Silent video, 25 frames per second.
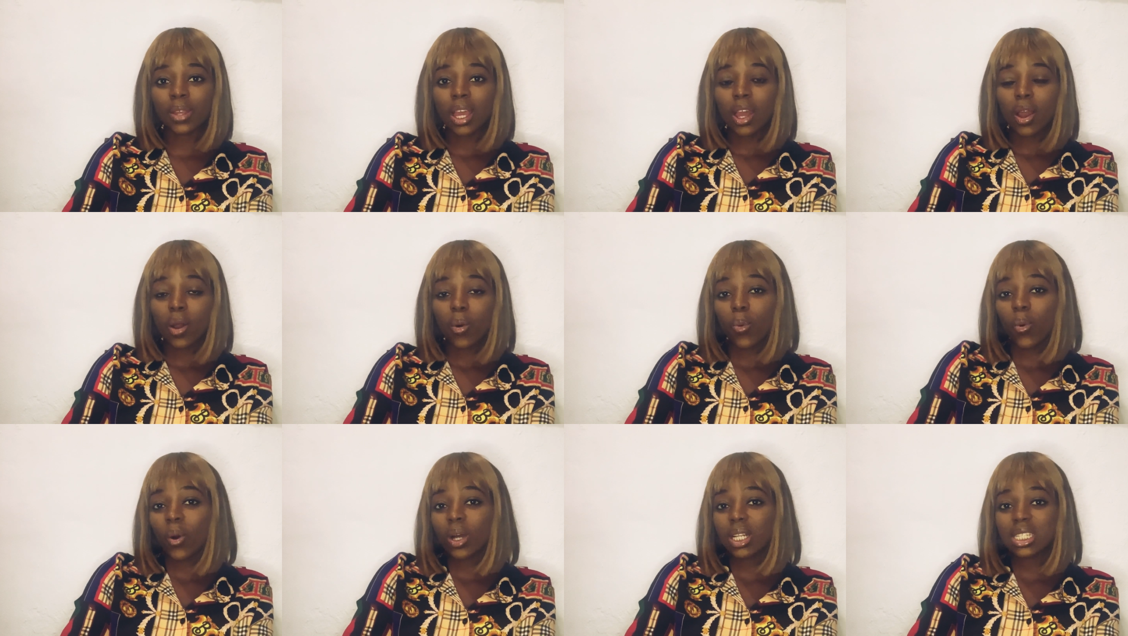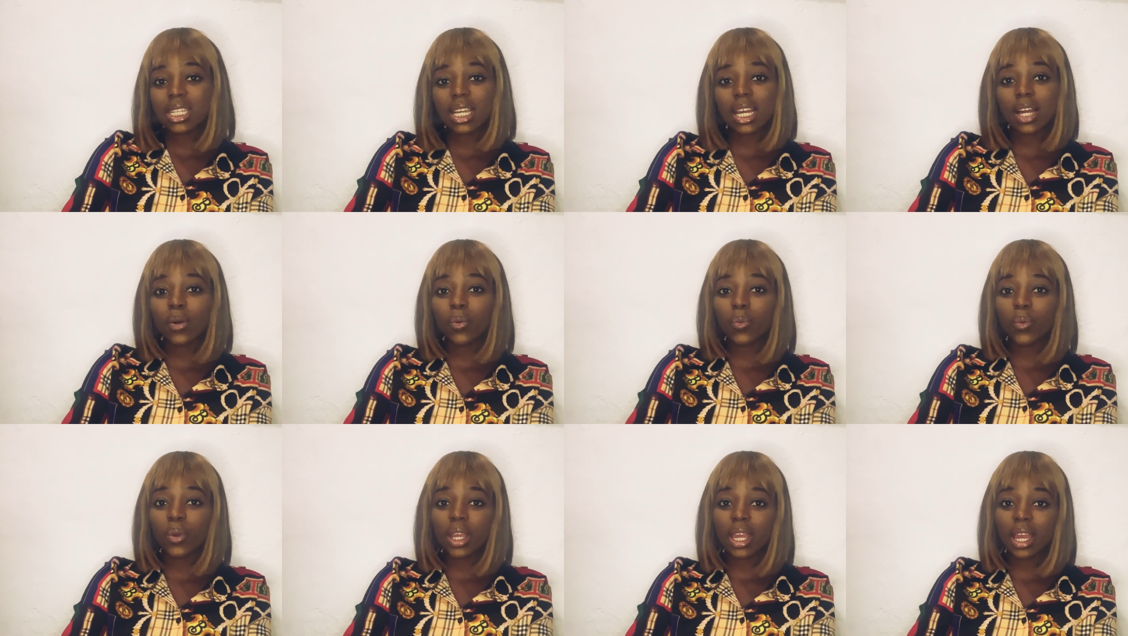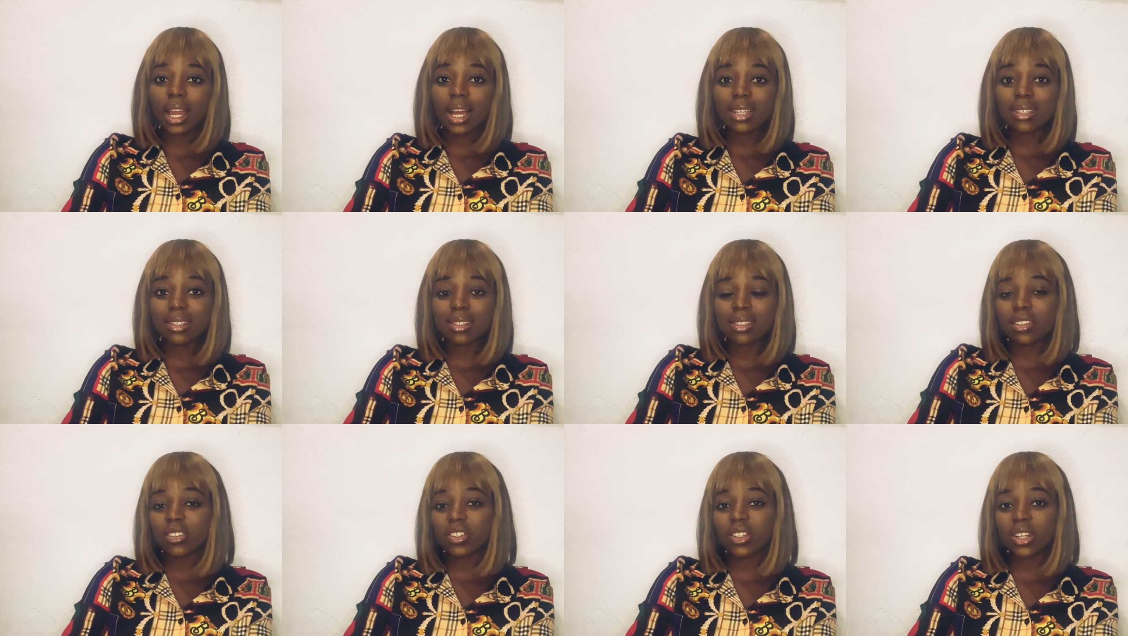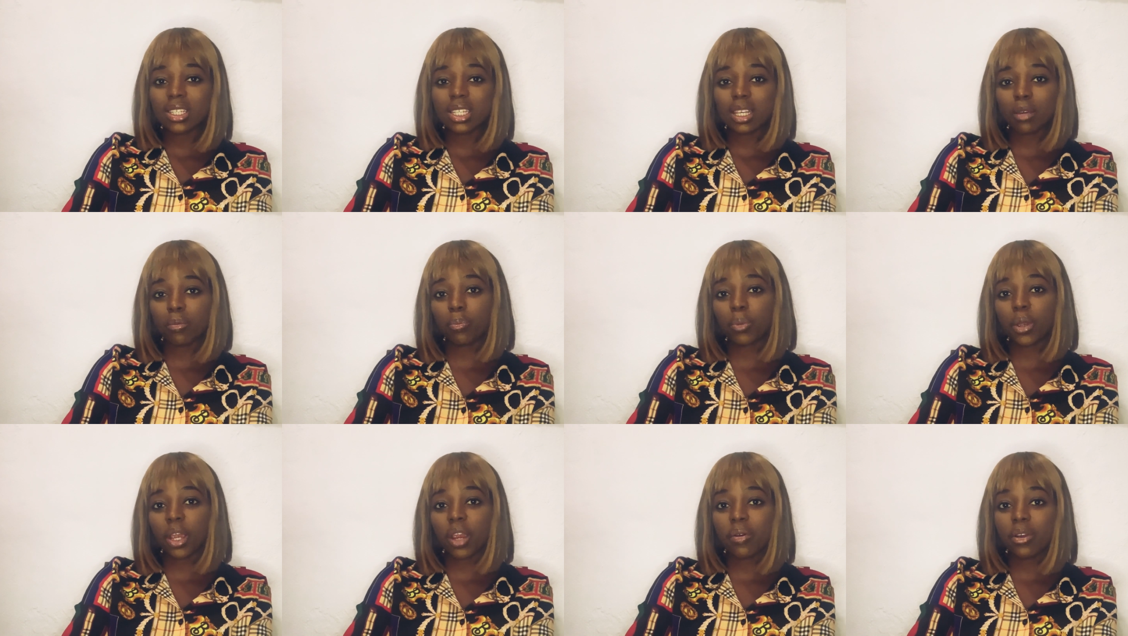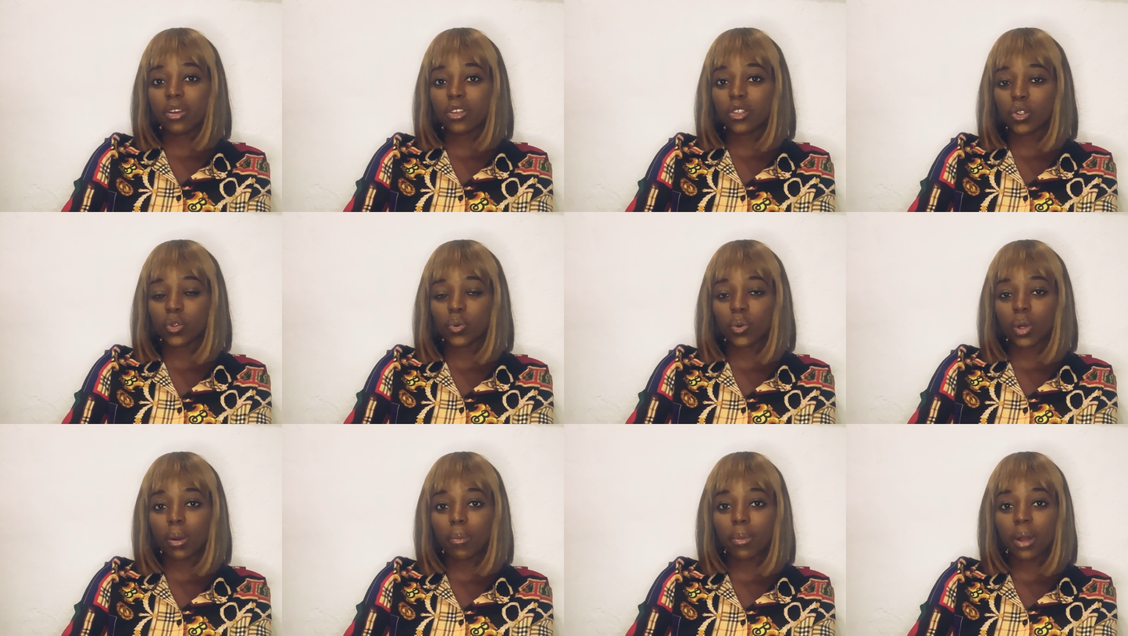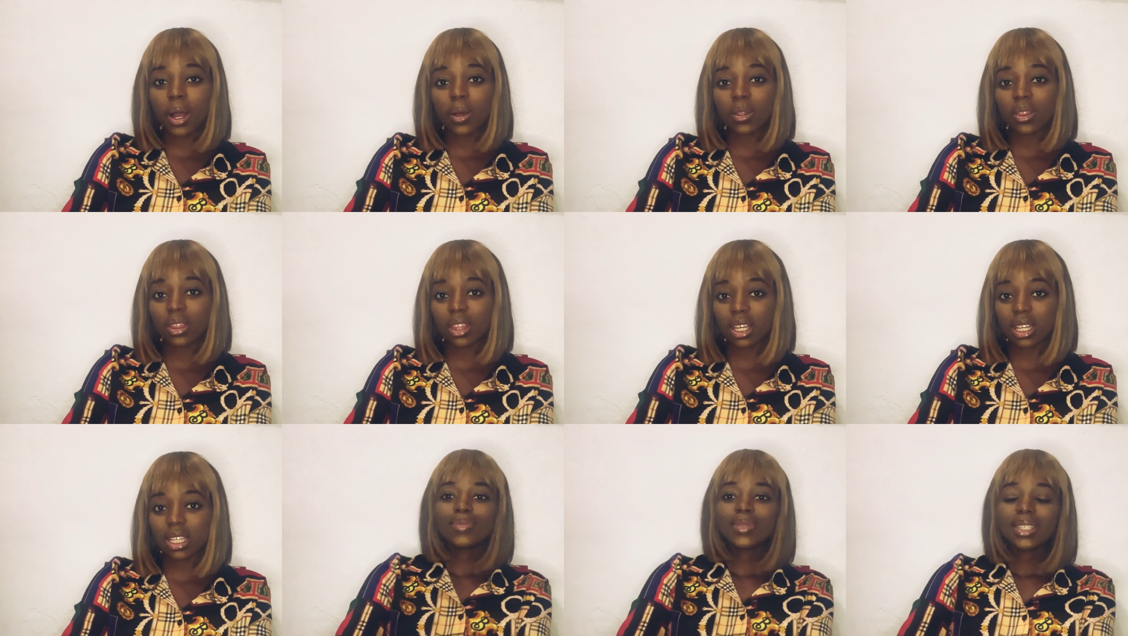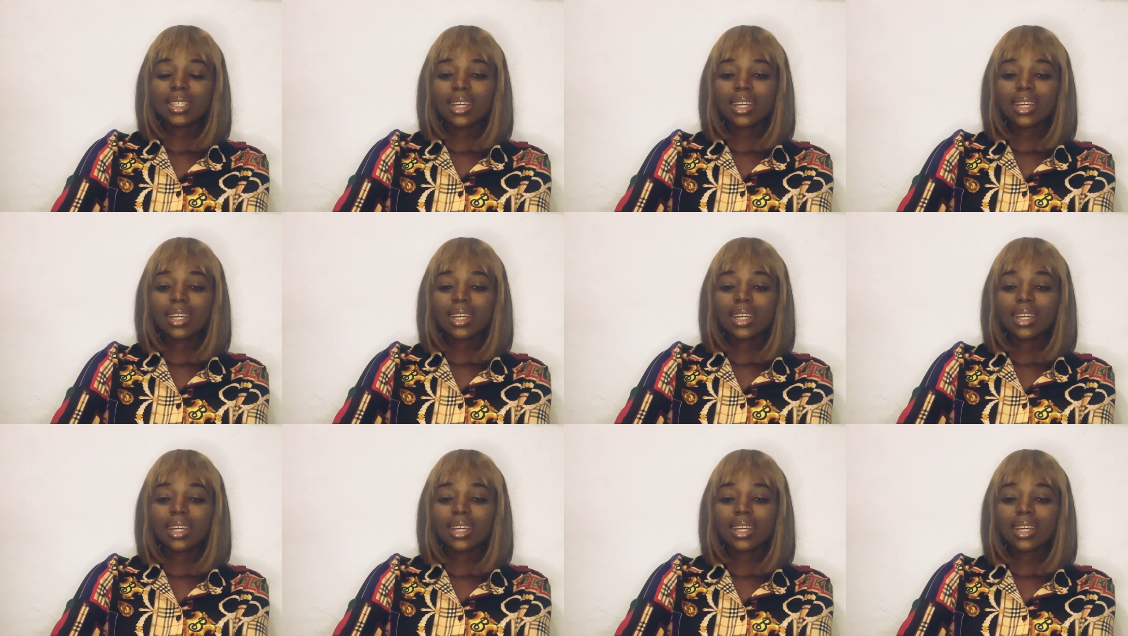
What can we as teachers and parents do about this?